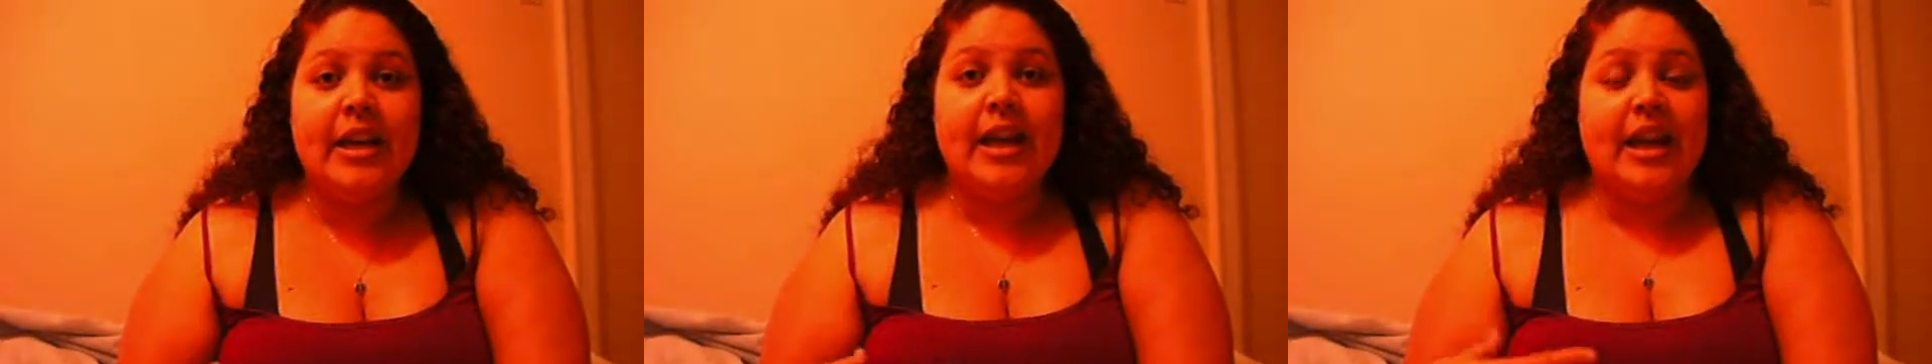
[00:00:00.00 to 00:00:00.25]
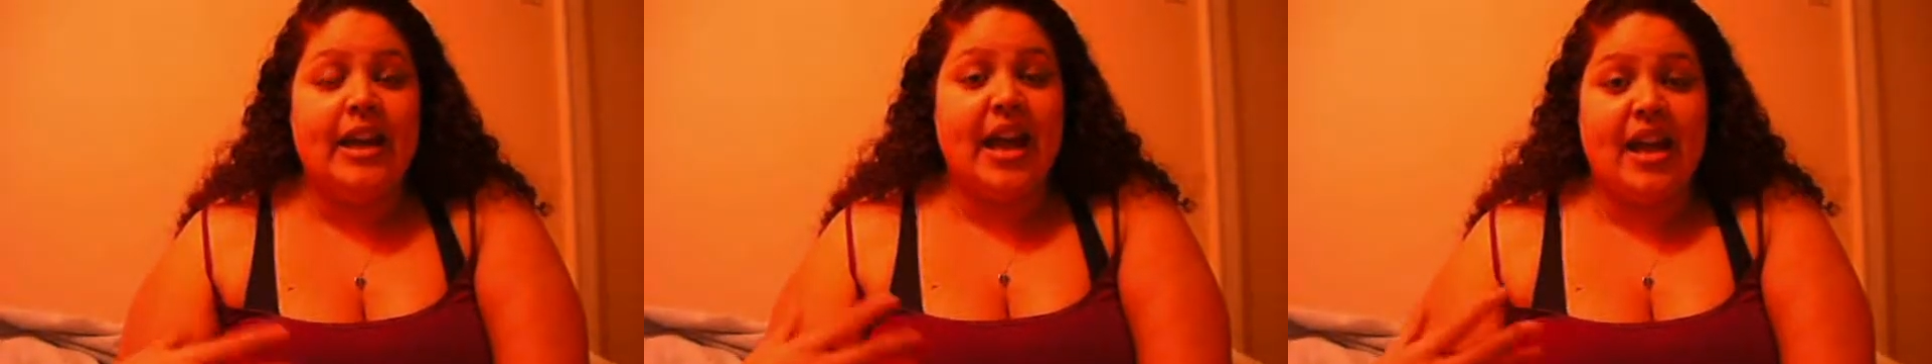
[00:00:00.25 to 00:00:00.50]

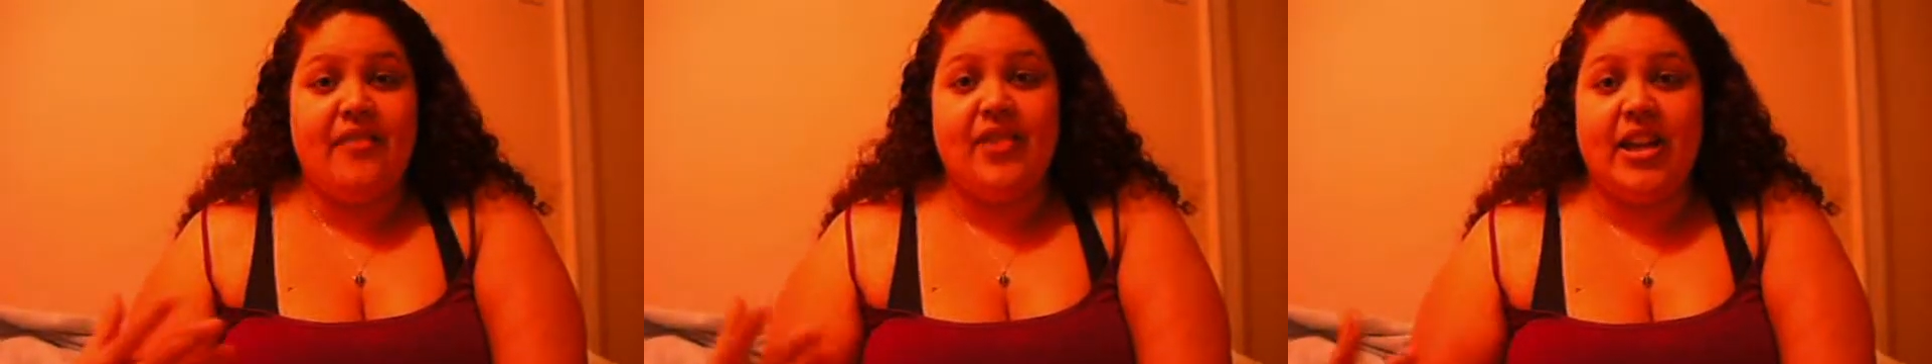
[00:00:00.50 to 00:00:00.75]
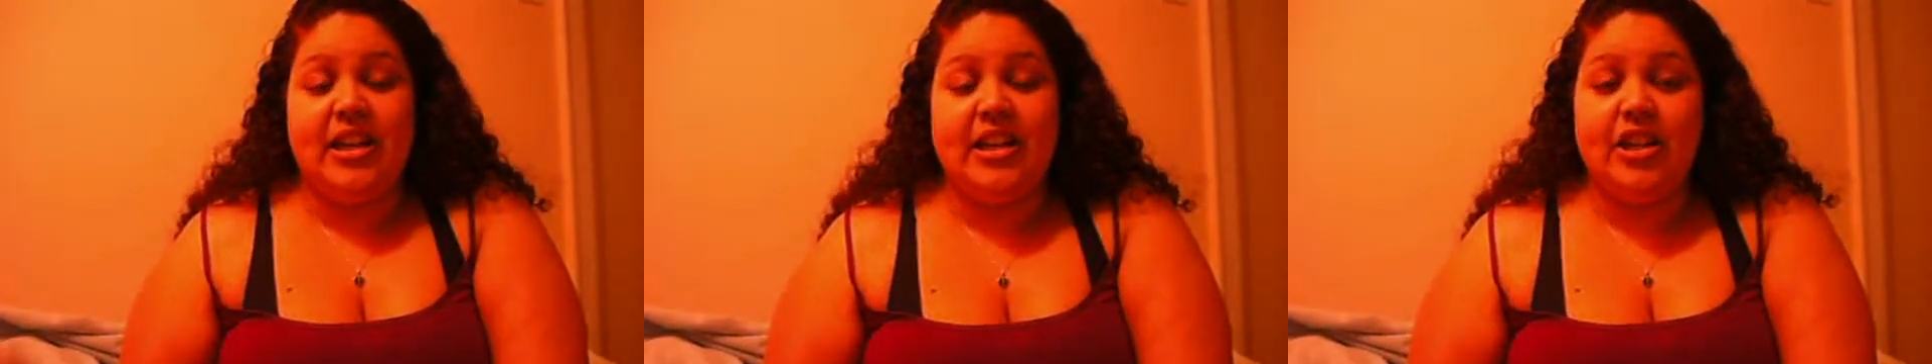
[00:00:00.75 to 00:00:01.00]
and I haven't
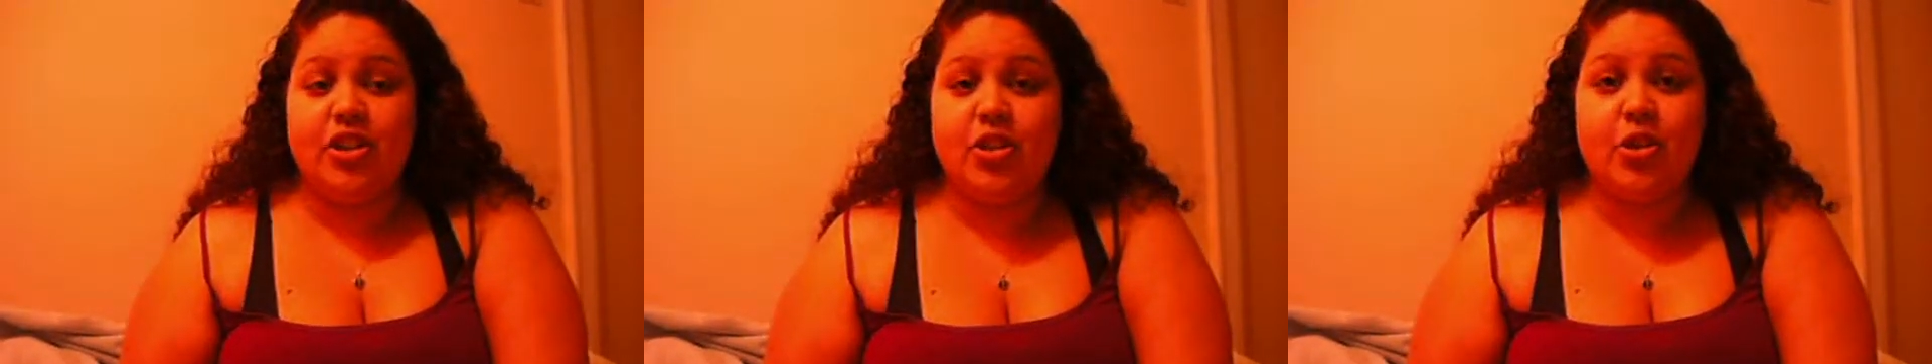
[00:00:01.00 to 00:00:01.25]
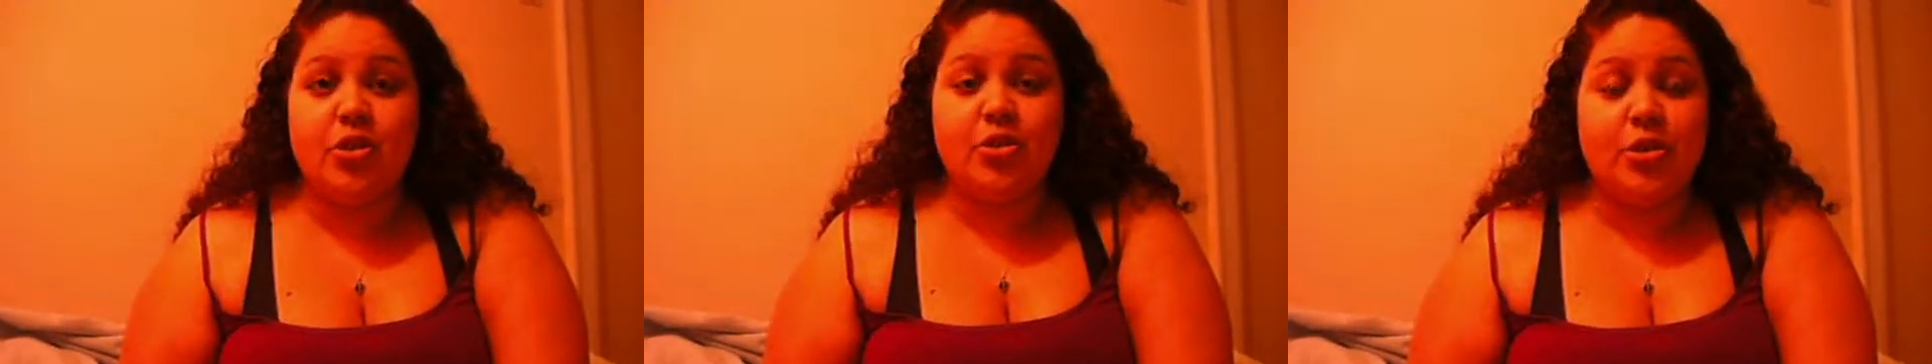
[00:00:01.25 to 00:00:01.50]
had any
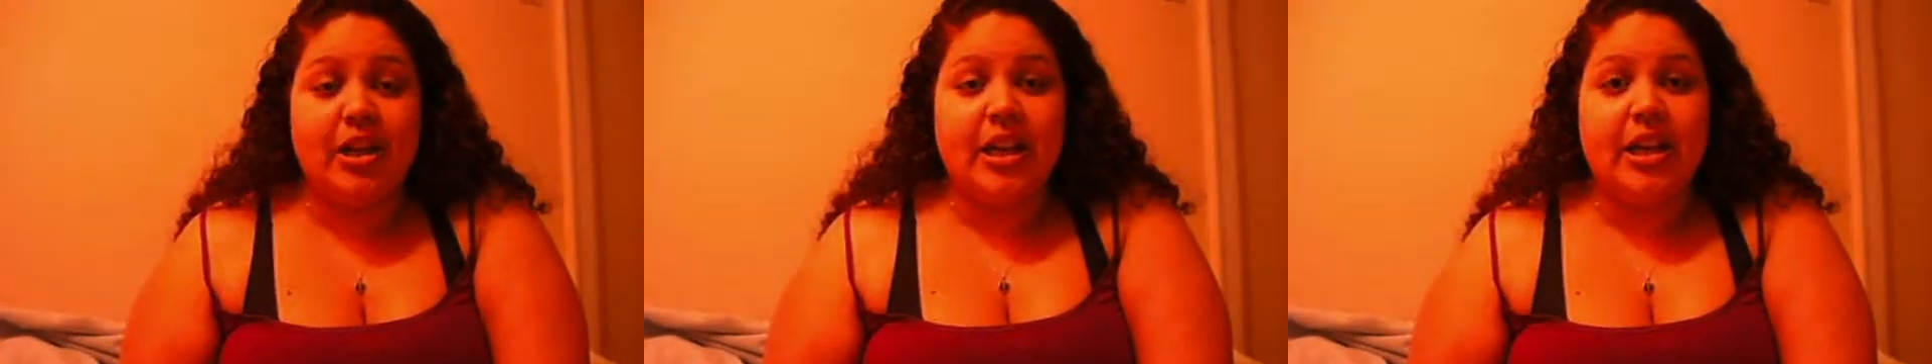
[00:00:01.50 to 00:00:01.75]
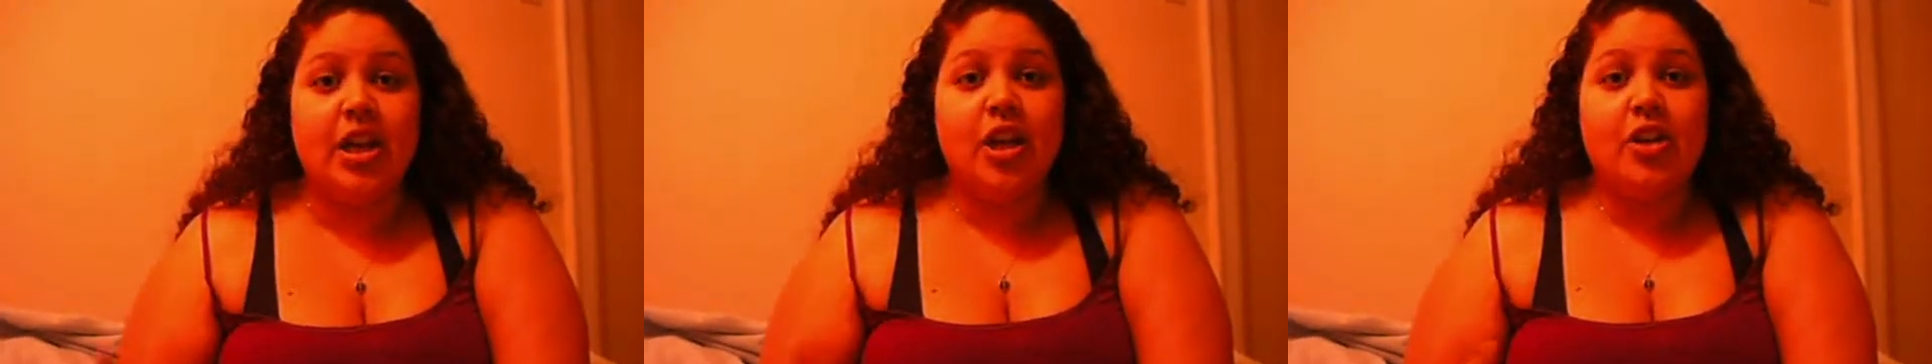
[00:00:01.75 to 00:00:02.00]
children,